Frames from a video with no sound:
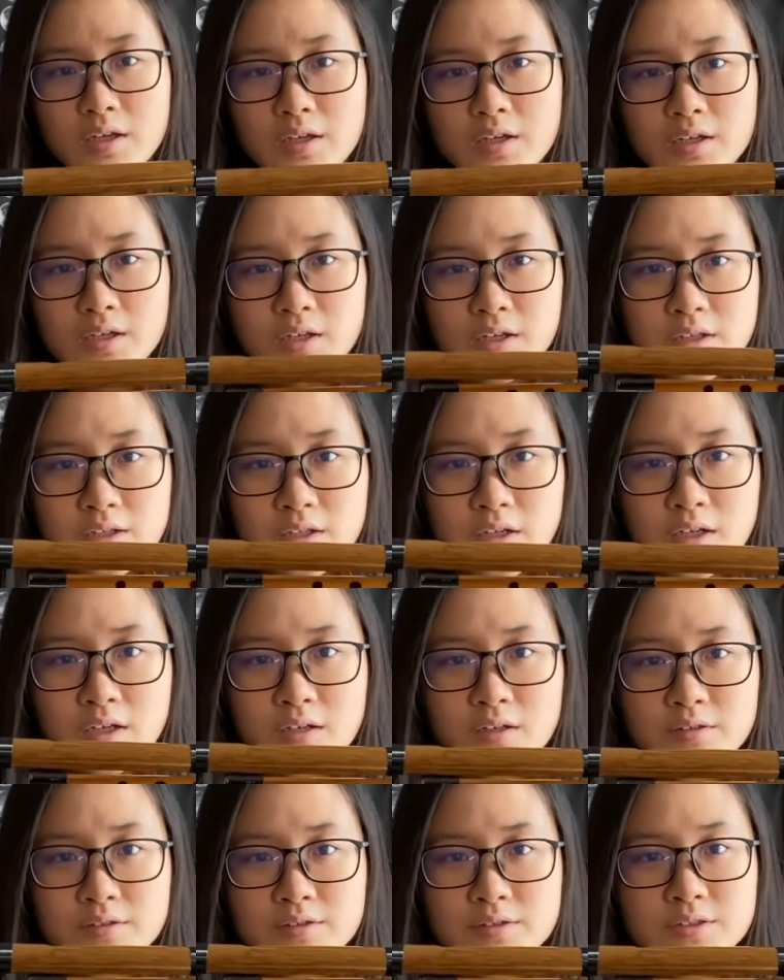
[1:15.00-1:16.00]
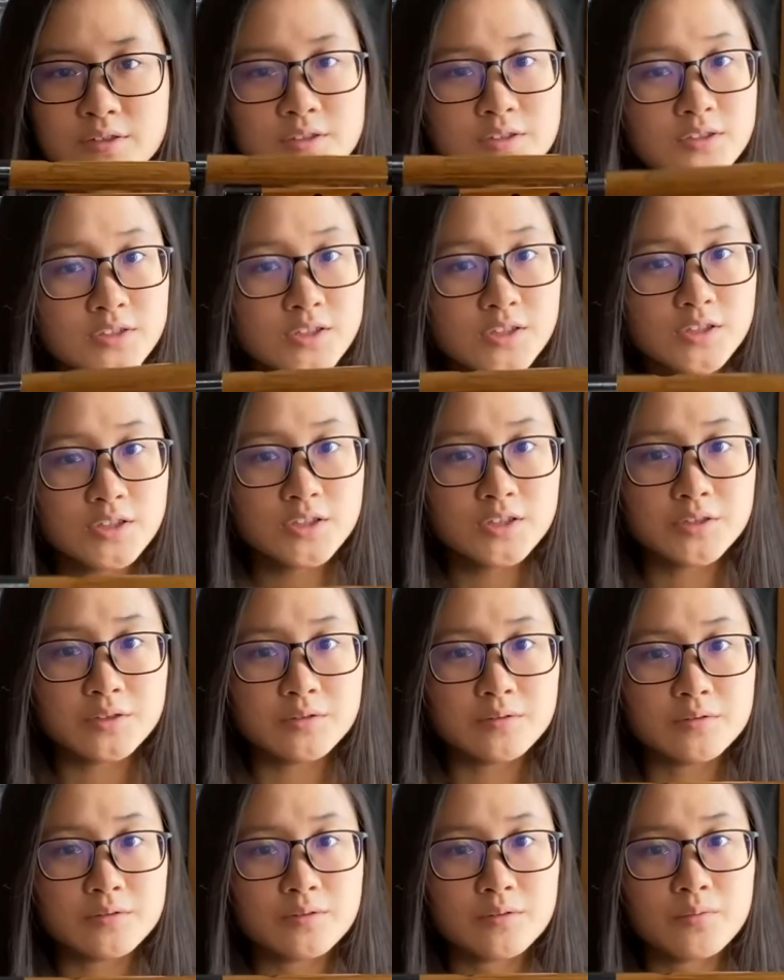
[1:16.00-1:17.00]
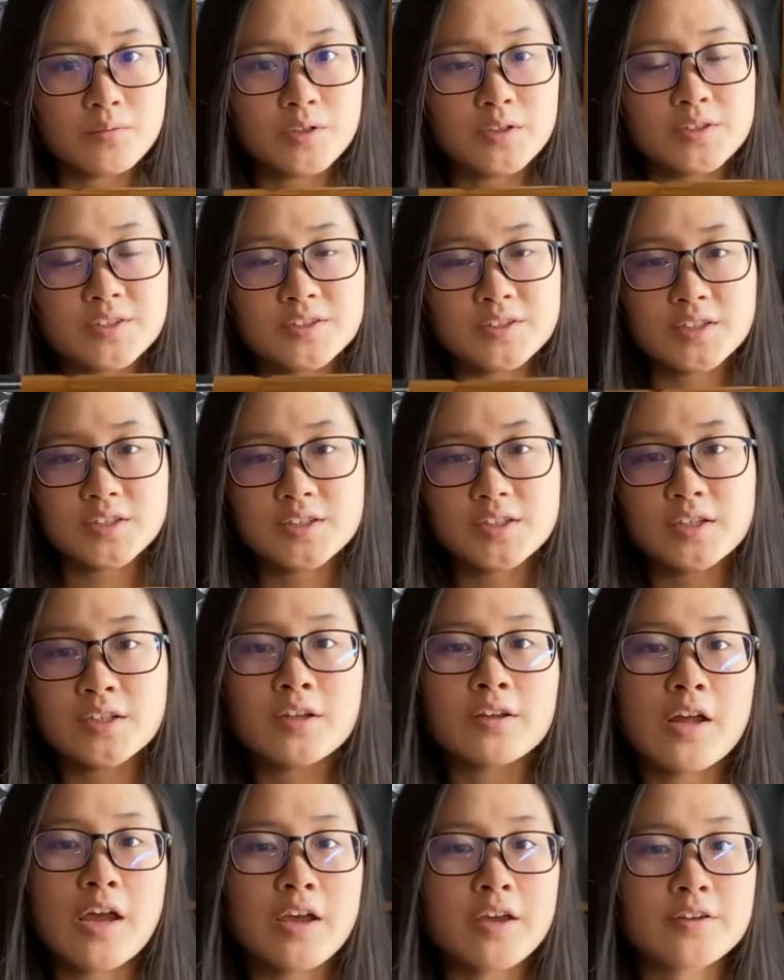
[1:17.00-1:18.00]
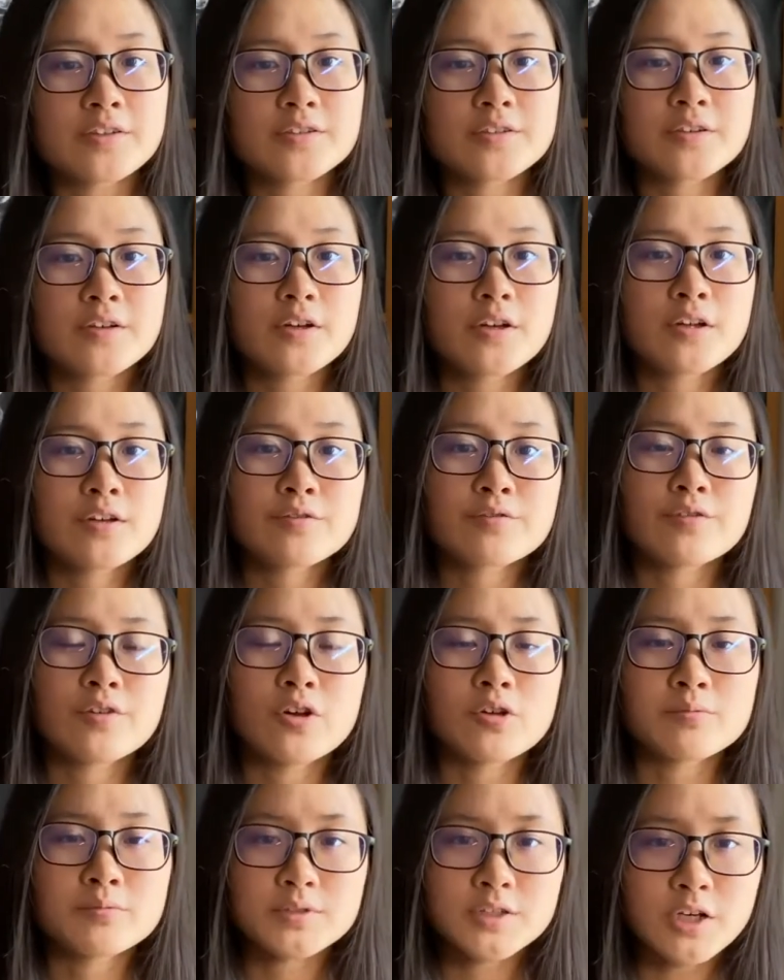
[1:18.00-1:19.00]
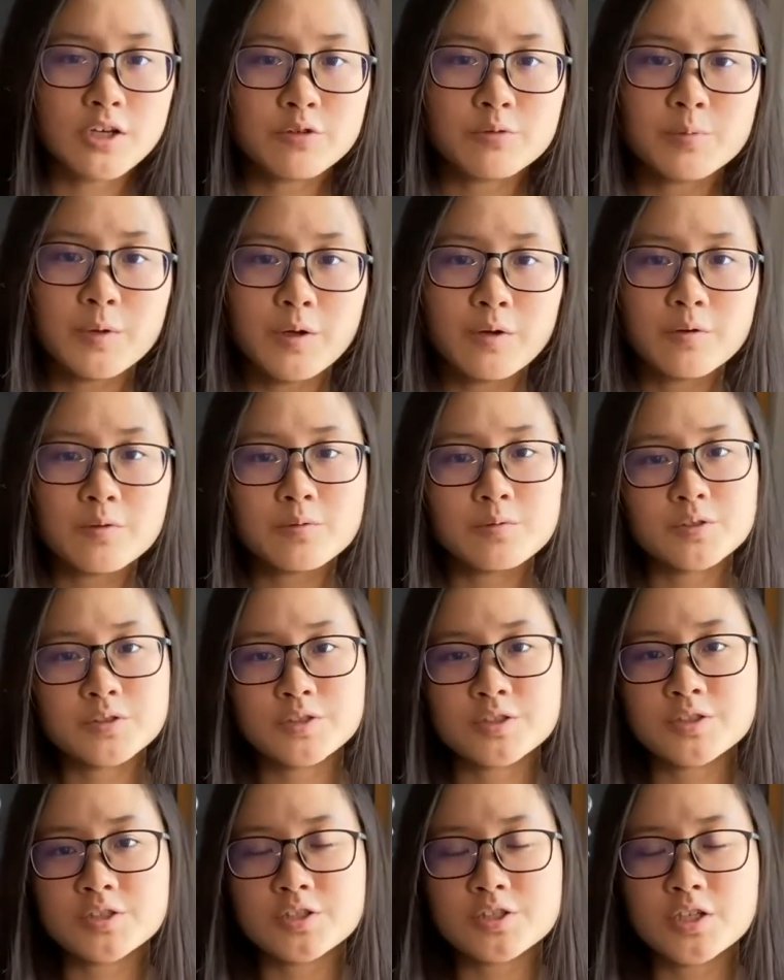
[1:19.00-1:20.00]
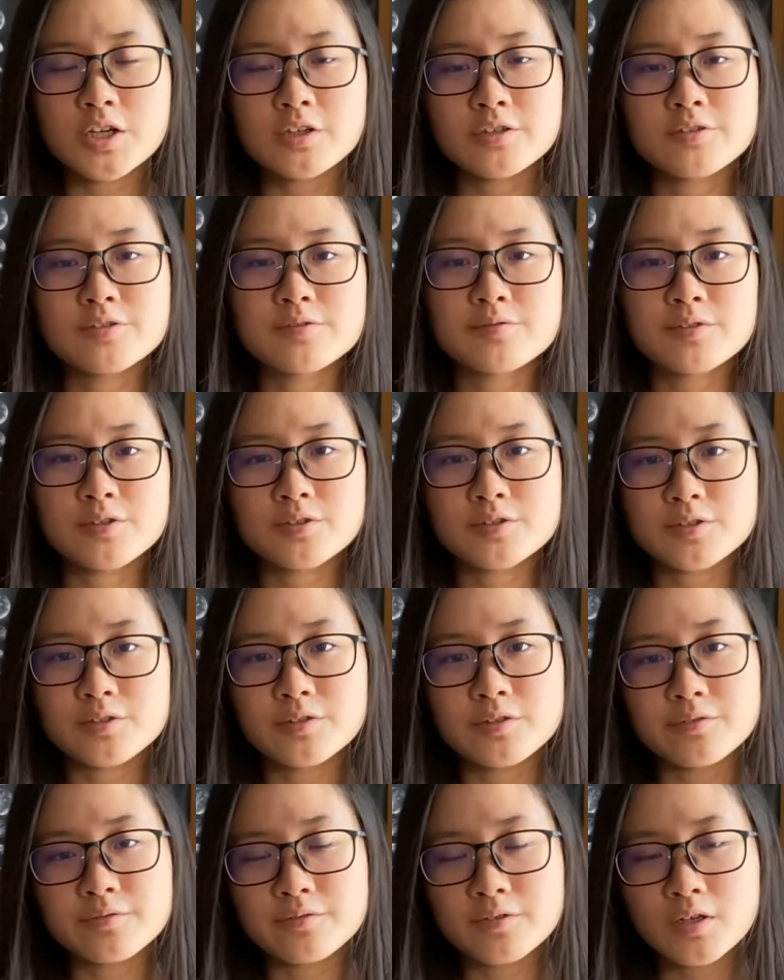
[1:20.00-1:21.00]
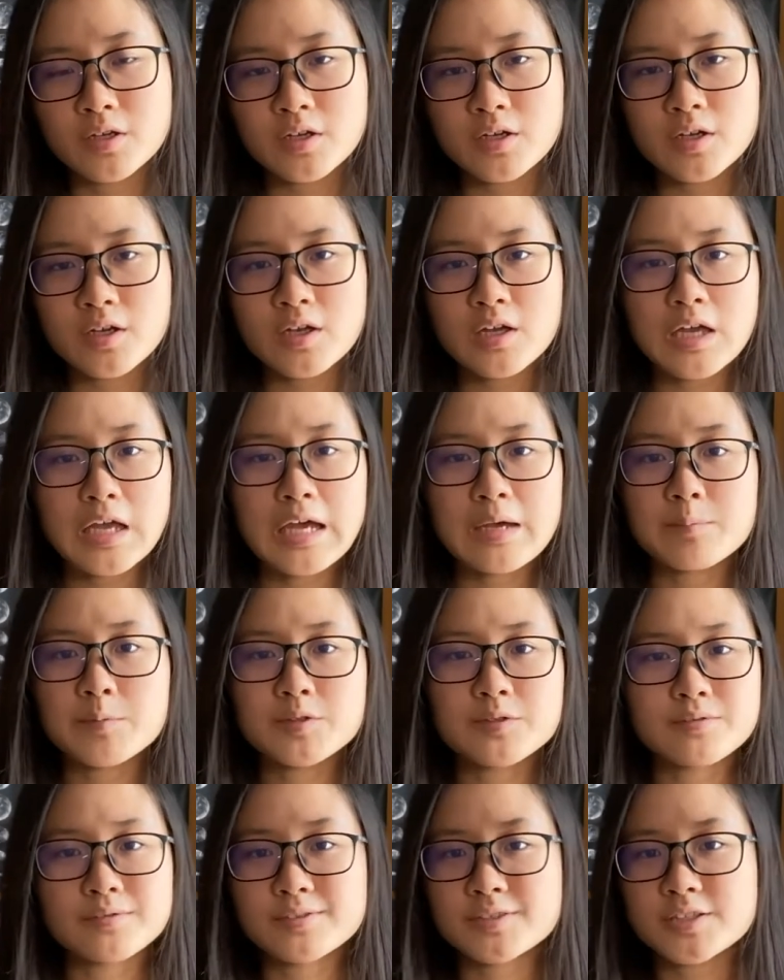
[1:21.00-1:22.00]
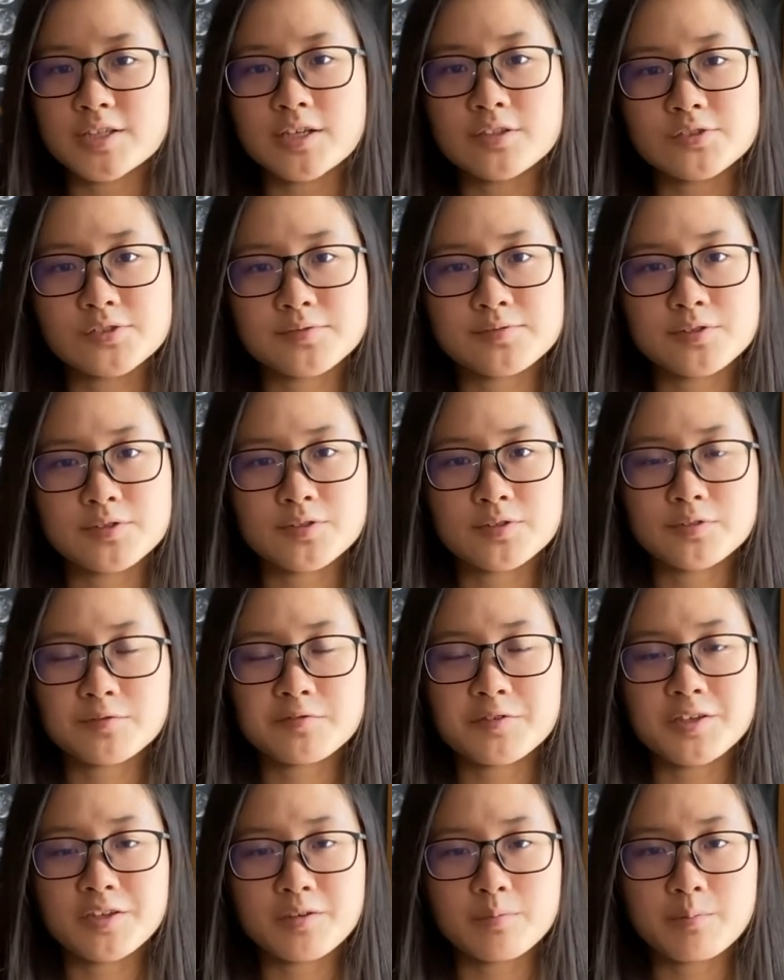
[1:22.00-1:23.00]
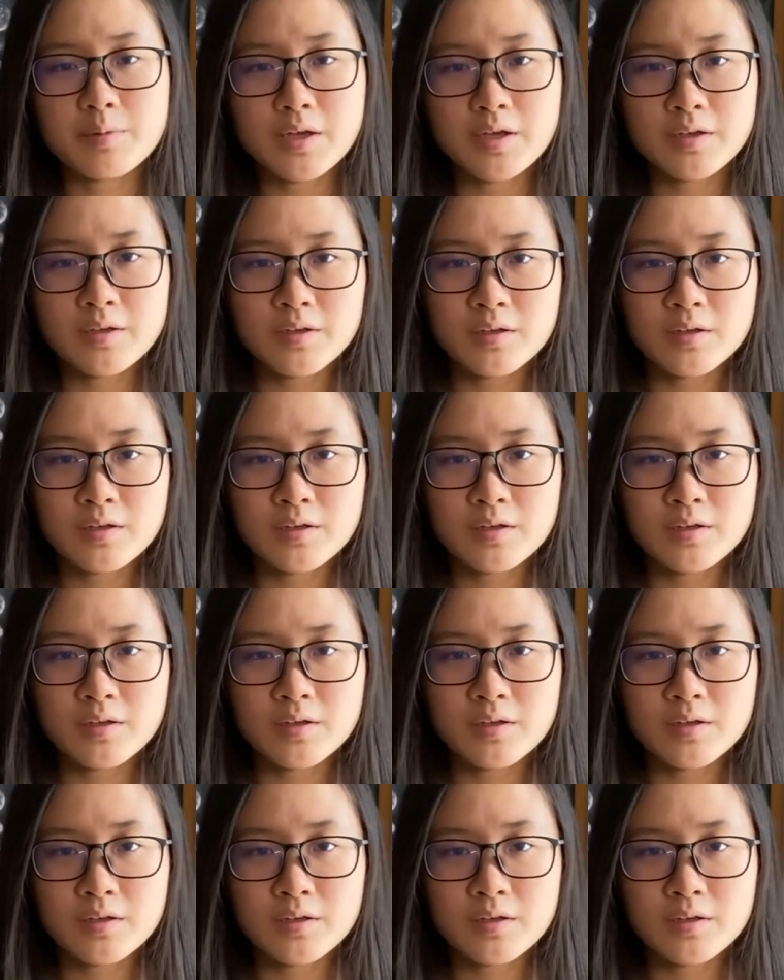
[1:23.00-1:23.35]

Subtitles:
And I got these two, a 6 and an 8, from Taobao, which is a Chinese version of Amazon, Chinese version of eBay.